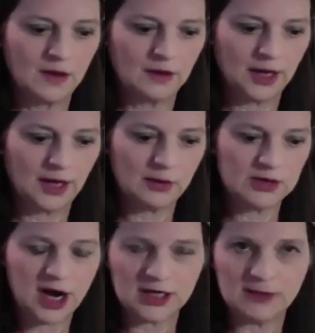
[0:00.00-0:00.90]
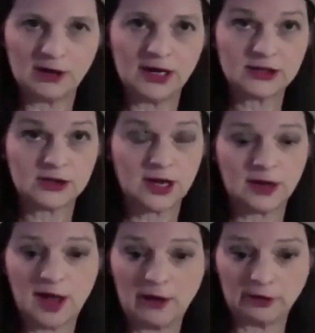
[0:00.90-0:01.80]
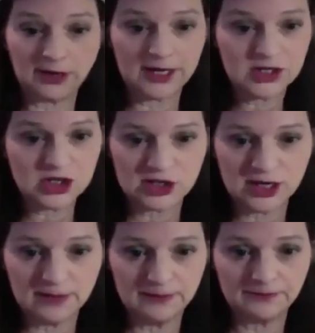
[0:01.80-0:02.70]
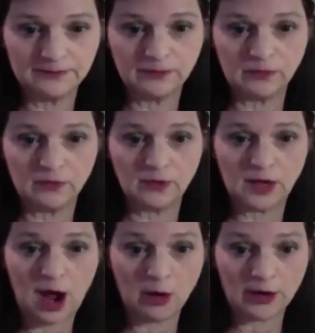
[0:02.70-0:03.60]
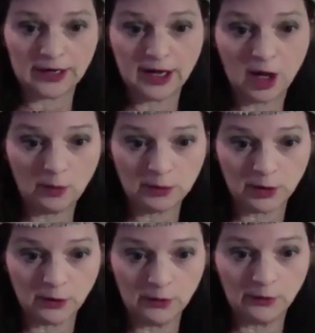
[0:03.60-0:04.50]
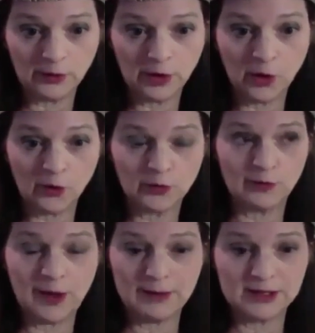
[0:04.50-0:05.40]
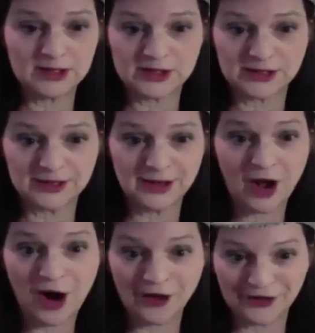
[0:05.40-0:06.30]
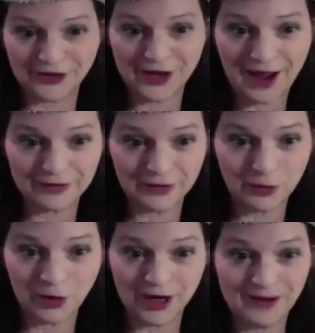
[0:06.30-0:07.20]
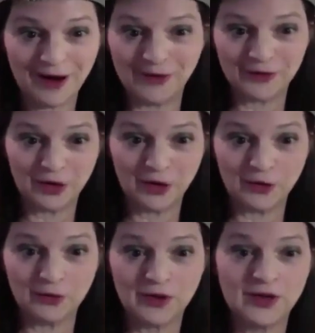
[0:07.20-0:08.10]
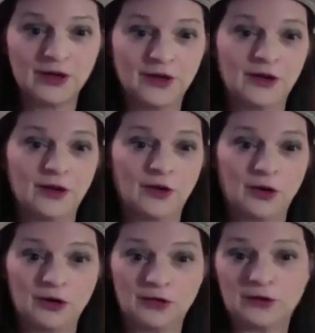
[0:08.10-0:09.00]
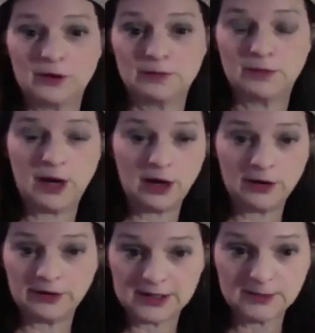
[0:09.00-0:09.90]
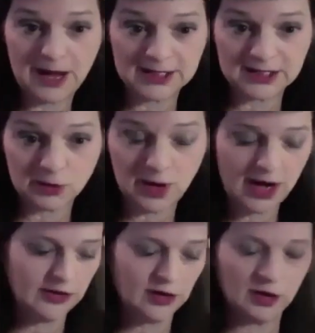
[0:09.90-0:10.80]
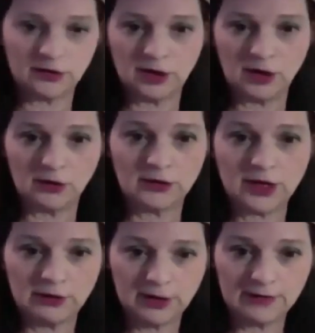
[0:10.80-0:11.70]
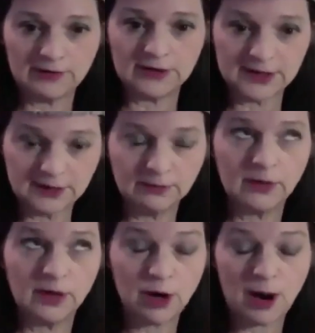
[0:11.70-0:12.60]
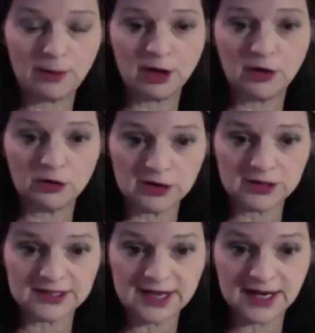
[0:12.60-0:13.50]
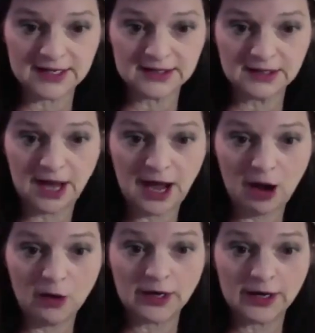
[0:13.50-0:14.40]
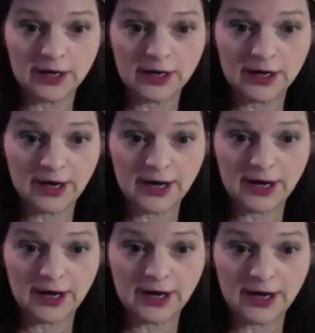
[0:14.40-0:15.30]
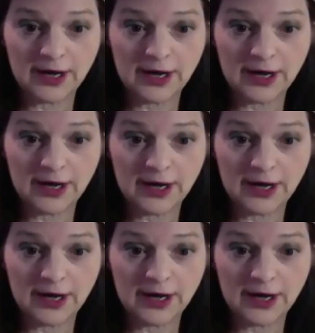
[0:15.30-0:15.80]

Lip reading: like we talked about yesterday, that relationship. How can I help you? Maybe it's just the dog that they have to worry about, or the parent that's passed away and they're, getting rid of the property on their estate. How can I help you?